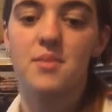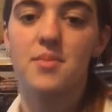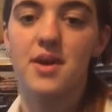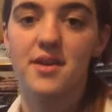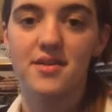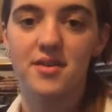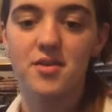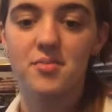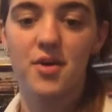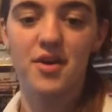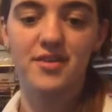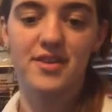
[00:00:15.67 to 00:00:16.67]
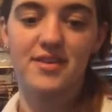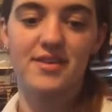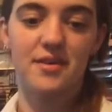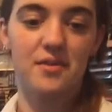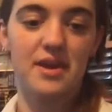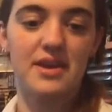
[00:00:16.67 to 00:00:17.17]
But is there a process
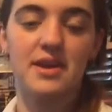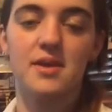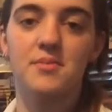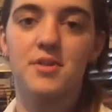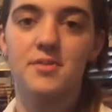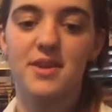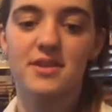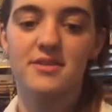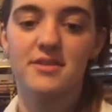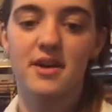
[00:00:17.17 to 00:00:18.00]
that we can implement